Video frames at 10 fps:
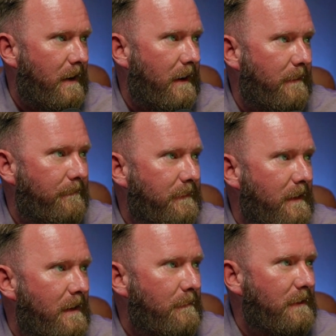But
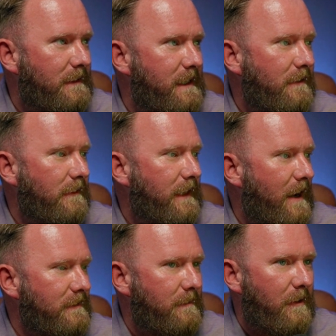let's take a look at the
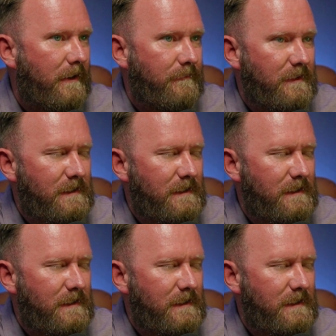housing market.